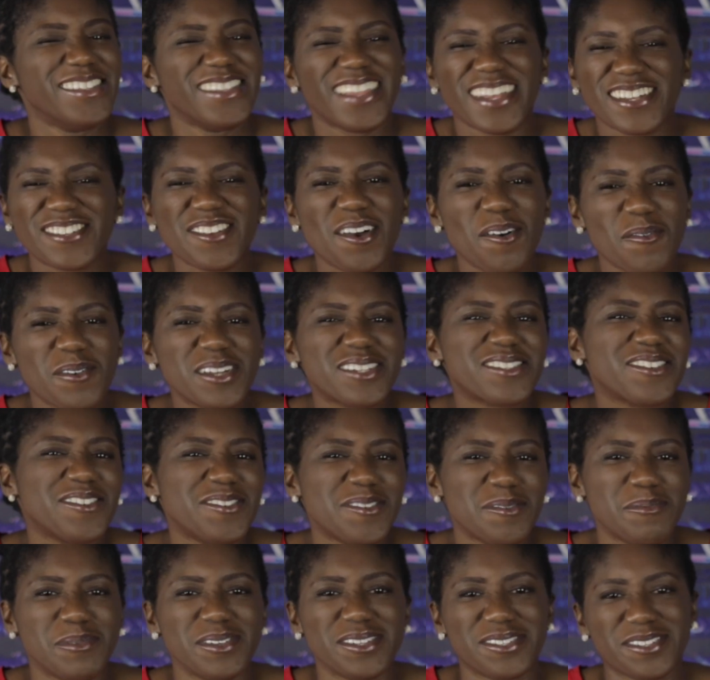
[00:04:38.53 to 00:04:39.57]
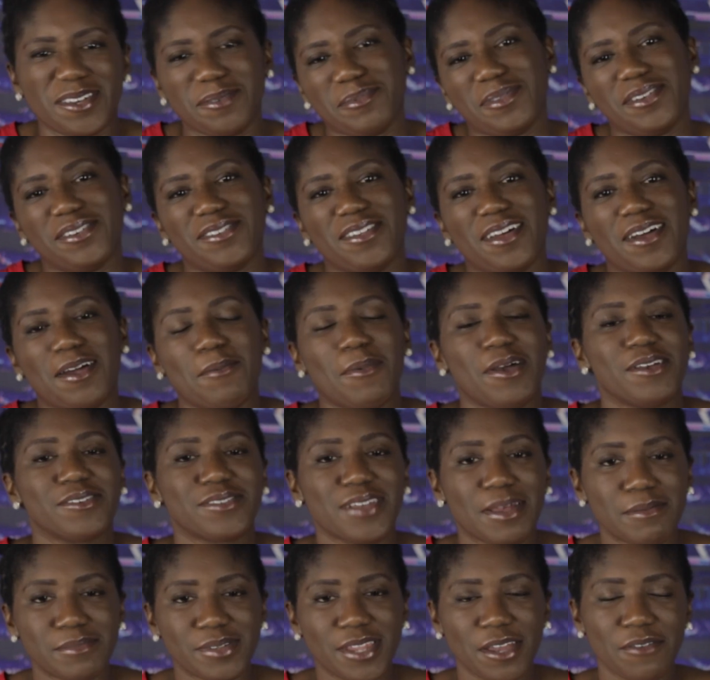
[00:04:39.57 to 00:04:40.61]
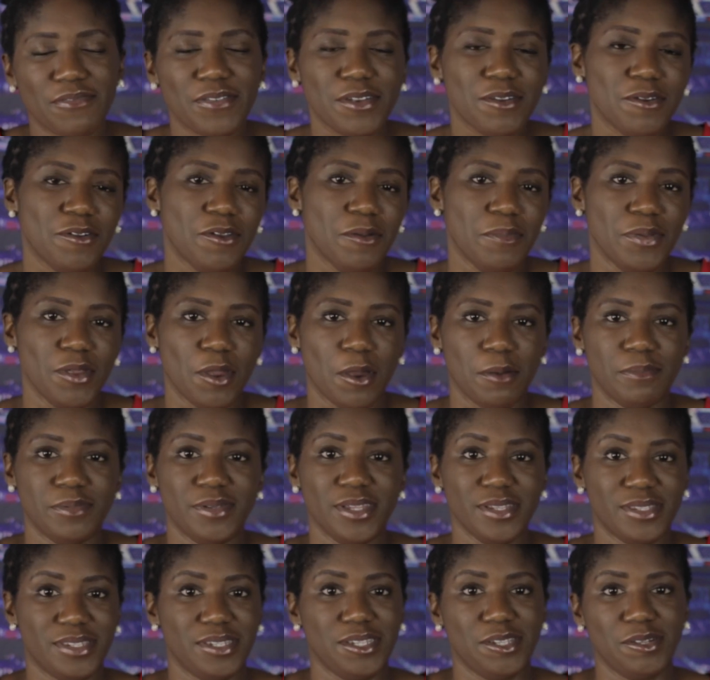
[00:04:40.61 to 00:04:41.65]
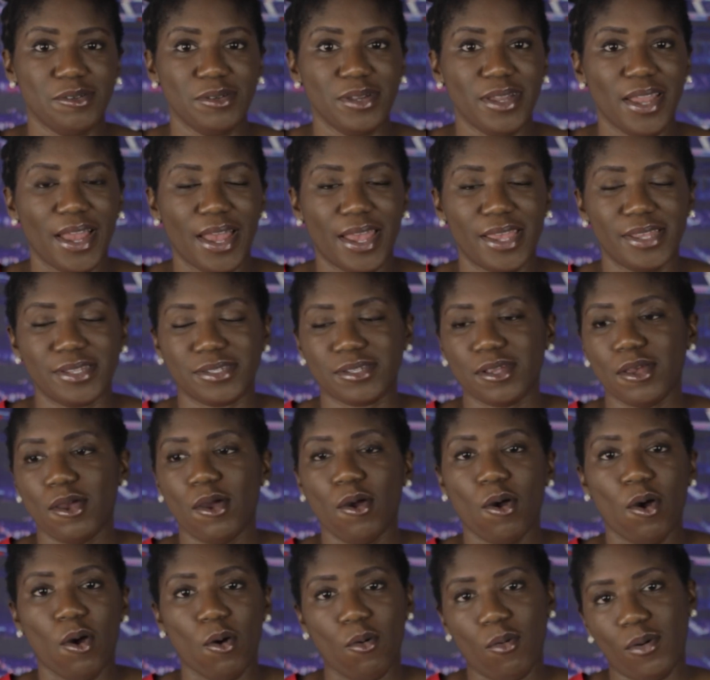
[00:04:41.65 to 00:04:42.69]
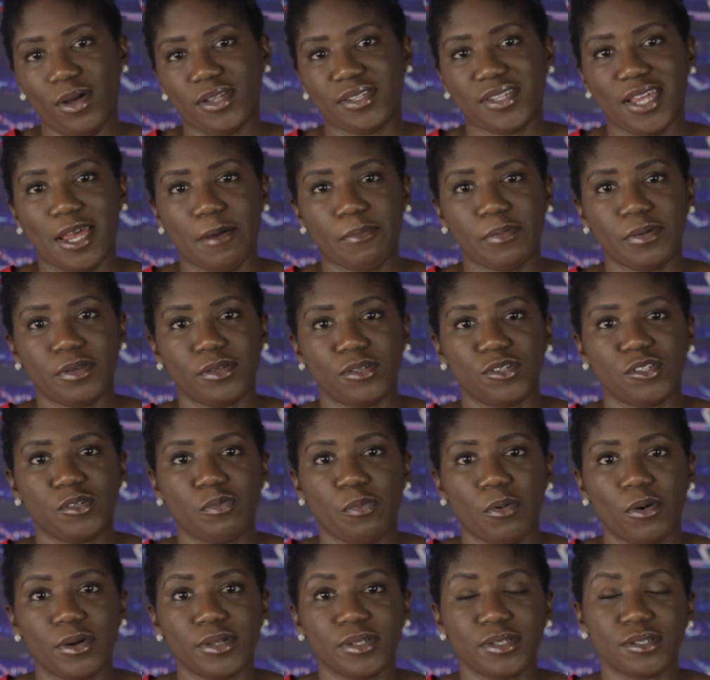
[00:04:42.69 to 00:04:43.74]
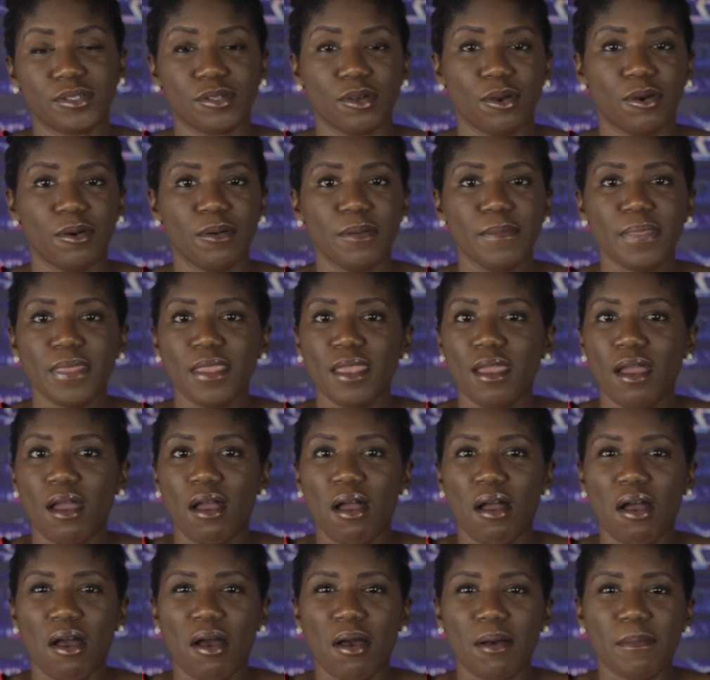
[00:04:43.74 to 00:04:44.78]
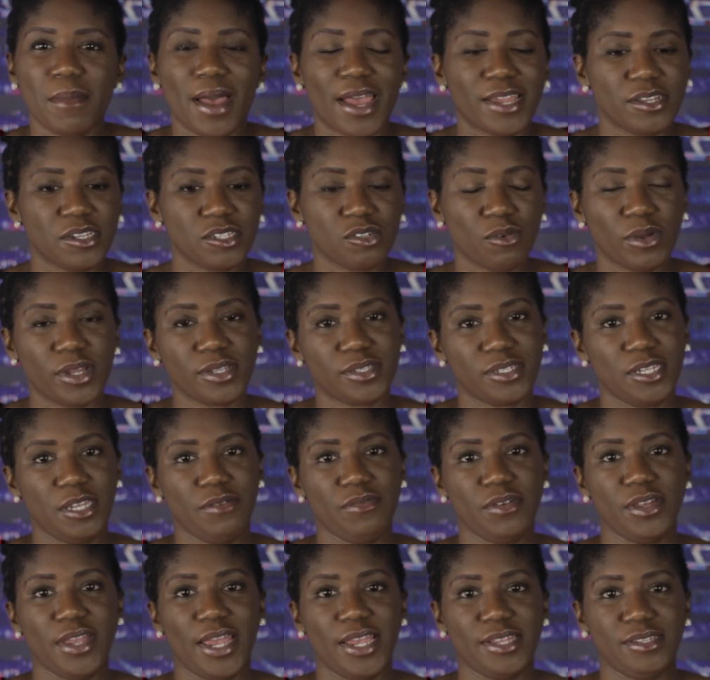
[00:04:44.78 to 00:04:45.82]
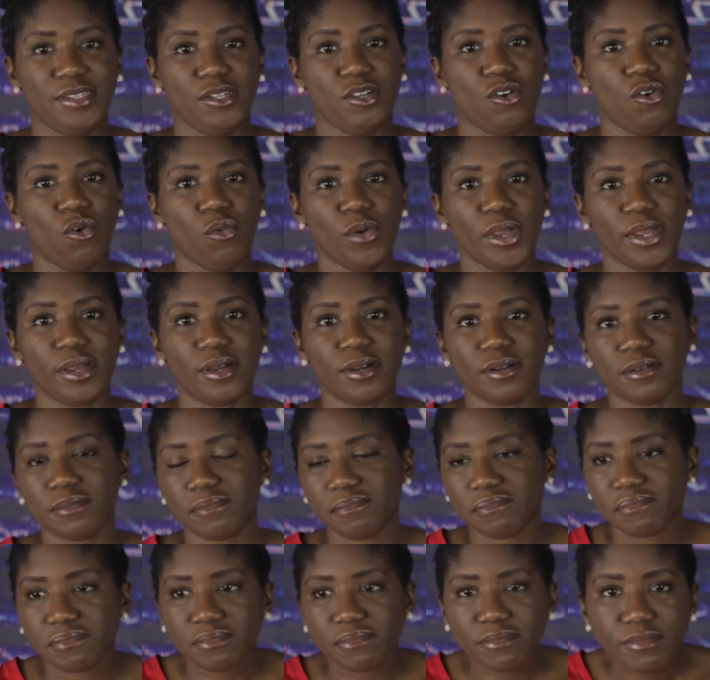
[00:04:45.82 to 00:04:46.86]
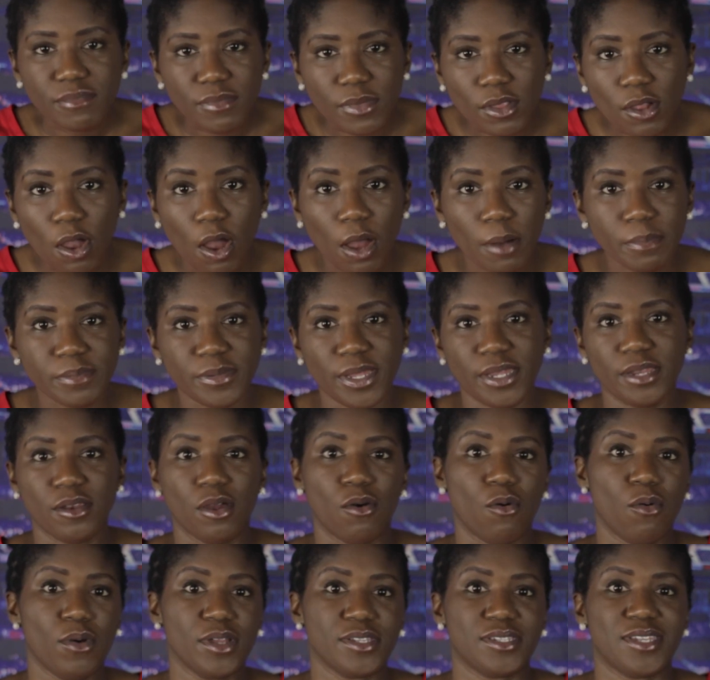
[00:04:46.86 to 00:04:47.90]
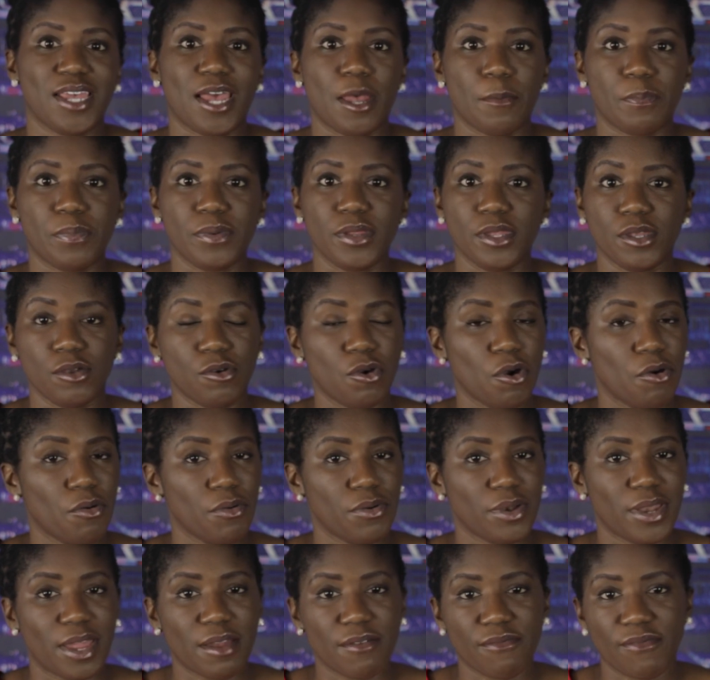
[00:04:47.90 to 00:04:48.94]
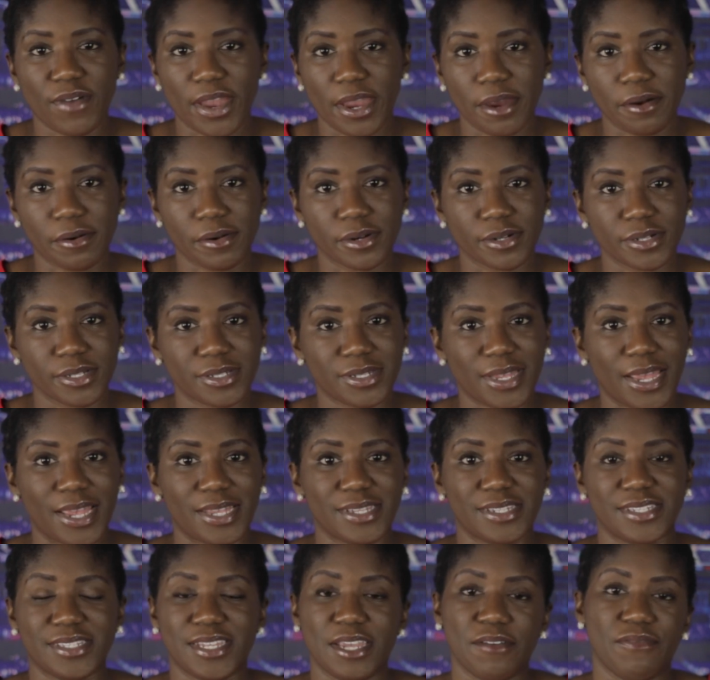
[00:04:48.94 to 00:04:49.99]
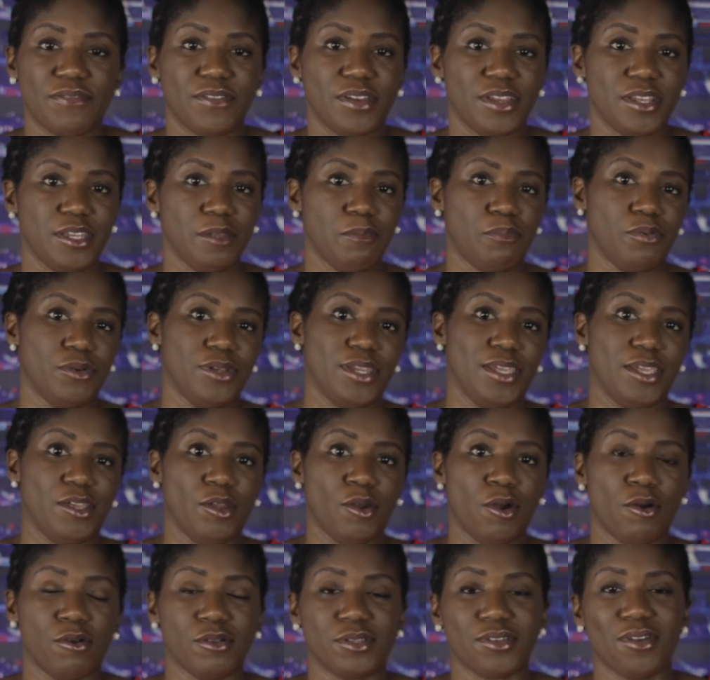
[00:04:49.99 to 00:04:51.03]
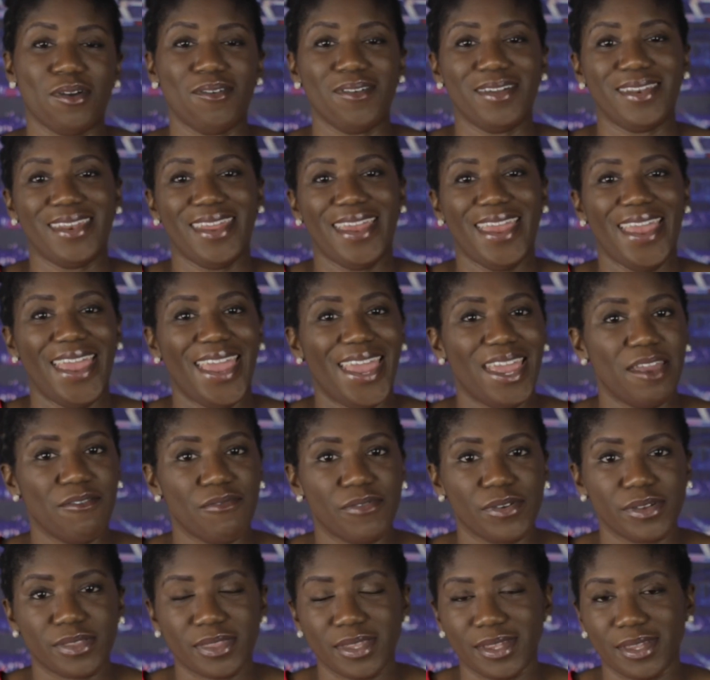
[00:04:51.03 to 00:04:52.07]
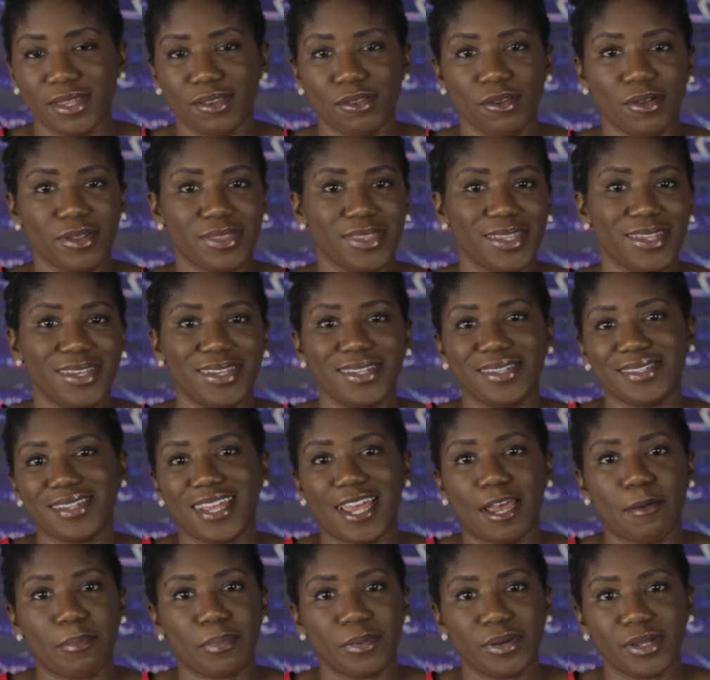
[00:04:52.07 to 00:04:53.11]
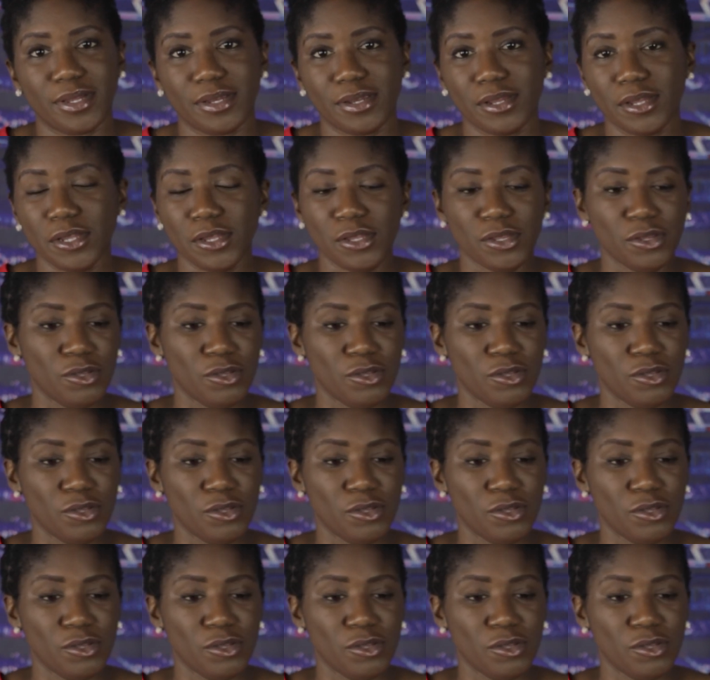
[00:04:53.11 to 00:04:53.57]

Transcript: there's always going to be something to talk about. So I'm definitely going to be updating you guys on what's happening in sports. So I just wanted to give you guys a quick update on what's happening. Coronavirus has definitely put a halt on everything. Nothing is happening.